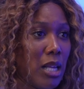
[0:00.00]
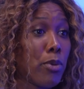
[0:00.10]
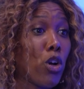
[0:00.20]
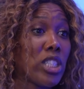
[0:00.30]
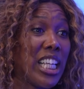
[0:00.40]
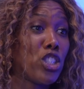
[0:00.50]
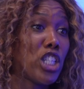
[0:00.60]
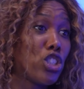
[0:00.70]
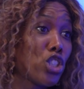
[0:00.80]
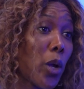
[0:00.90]
Because
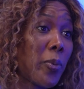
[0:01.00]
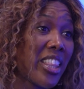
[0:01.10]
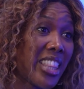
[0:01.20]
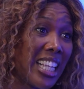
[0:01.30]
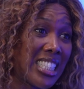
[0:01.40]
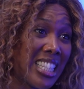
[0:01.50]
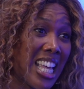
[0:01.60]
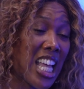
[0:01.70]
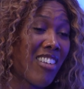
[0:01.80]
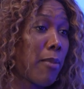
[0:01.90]
there's so many things in
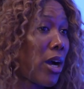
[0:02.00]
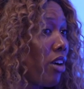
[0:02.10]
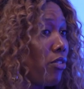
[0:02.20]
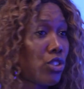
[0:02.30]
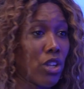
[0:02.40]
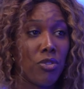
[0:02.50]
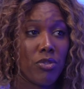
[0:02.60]
there that are out of my comfort zone.